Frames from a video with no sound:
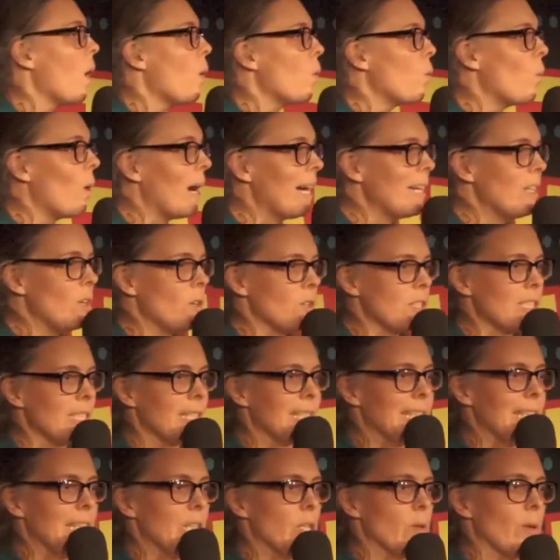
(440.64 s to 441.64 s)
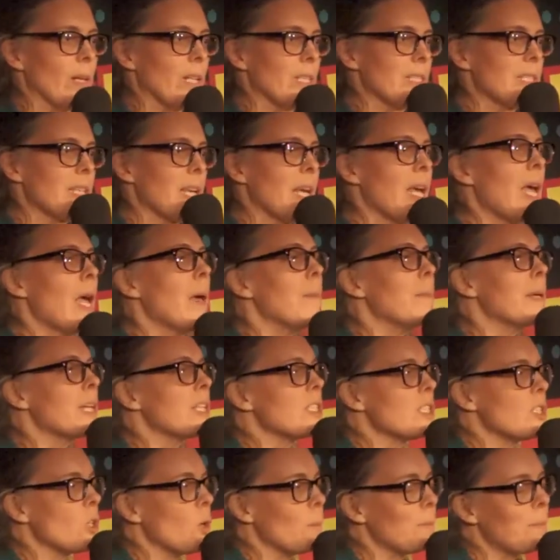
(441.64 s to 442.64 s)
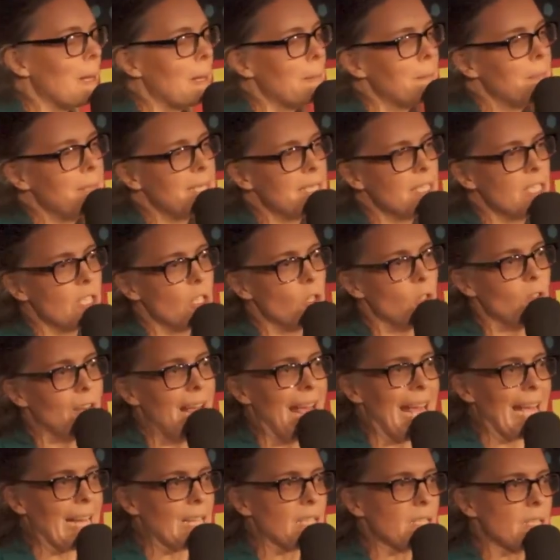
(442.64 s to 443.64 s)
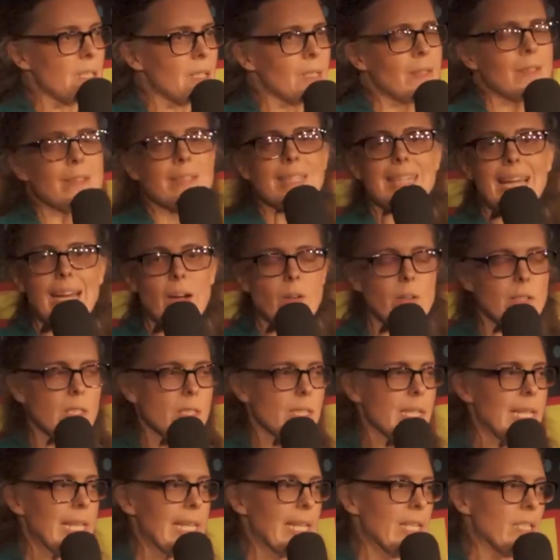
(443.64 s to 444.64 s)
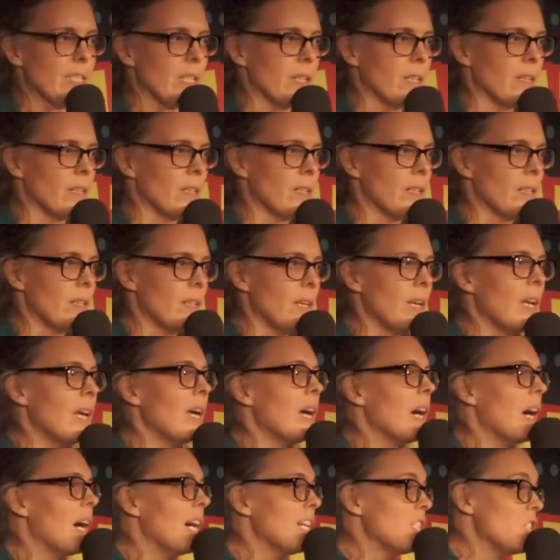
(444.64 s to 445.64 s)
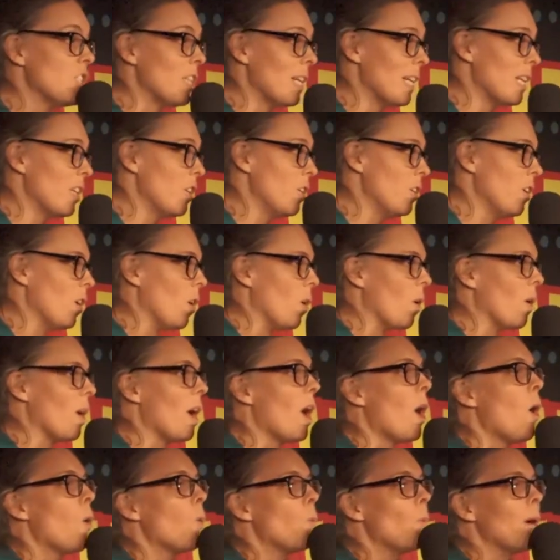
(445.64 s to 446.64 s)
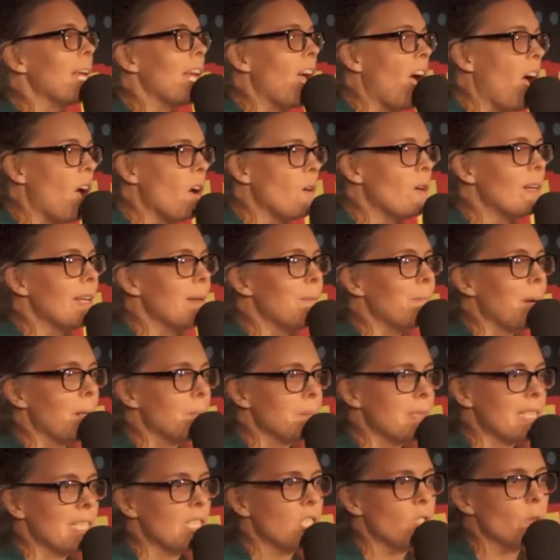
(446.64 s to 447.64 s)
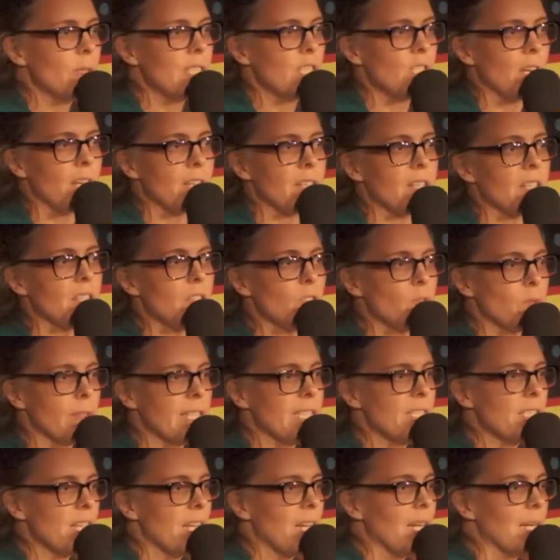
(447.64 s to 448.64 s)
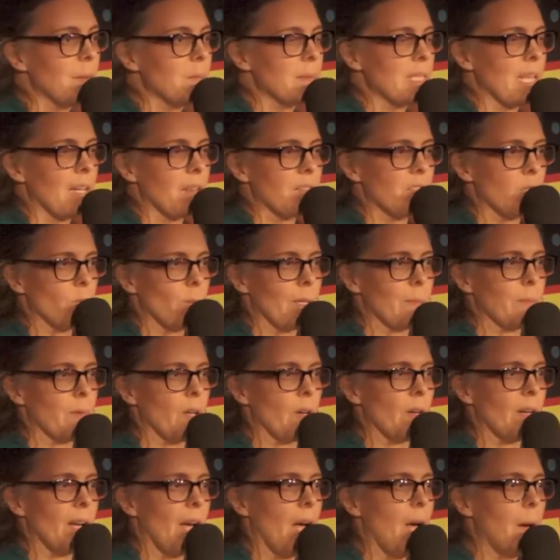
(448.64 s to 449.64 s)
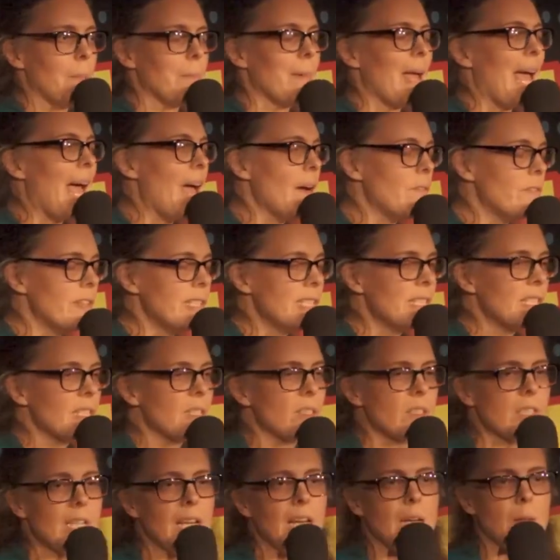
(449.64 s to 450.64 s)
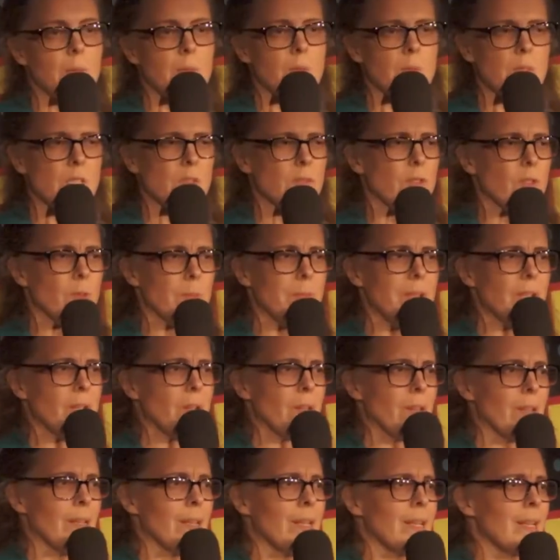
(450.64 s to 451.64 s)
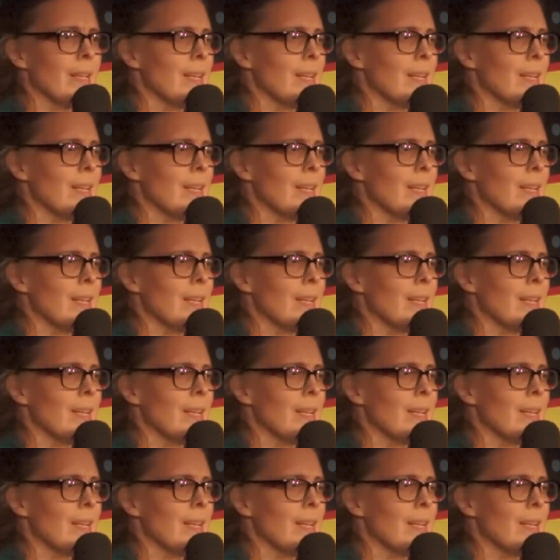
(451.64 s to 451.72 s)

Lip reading: Why not, Andy, you ask? Because you'll bump into your ex, guaranteed. I shit you not. We only bumped into each other 3 times after we broke up, but every single time it was full moon.